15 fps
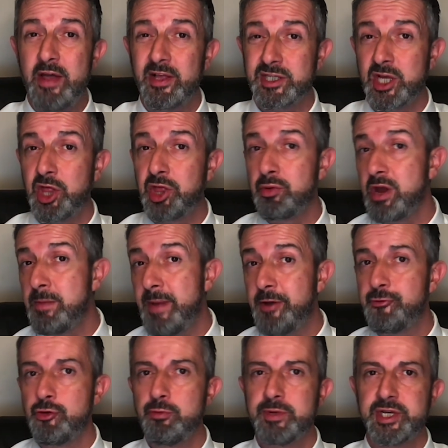that's a three
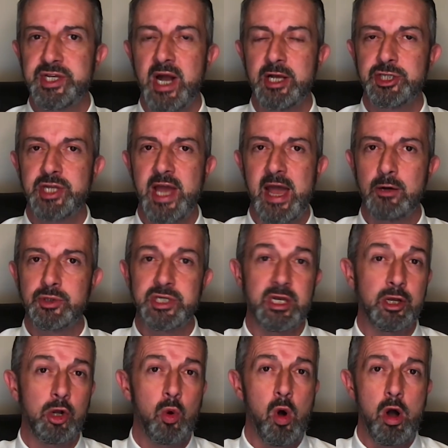bedroom detached house in
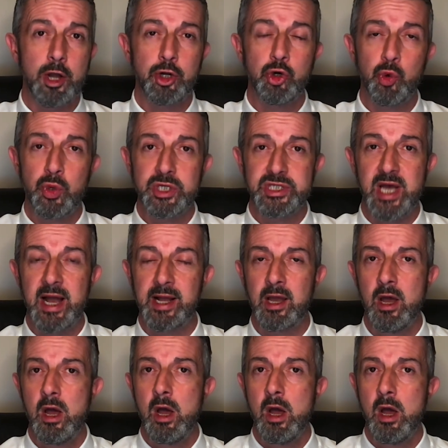a quiet cul-de-sac